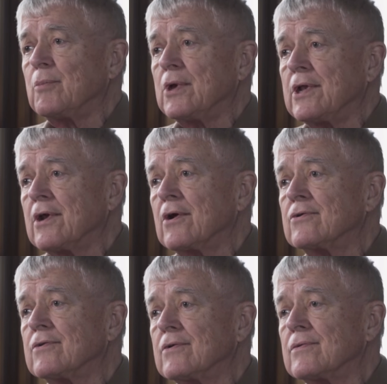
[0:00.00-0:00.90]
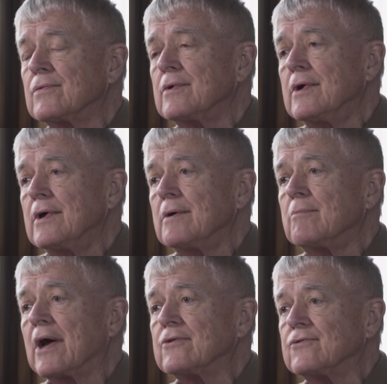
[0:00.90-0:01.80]
to be near to
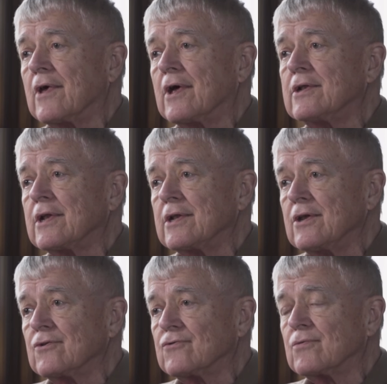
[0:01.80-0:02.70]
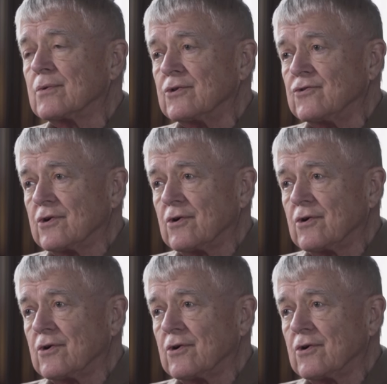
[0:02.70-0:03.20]
my son and his three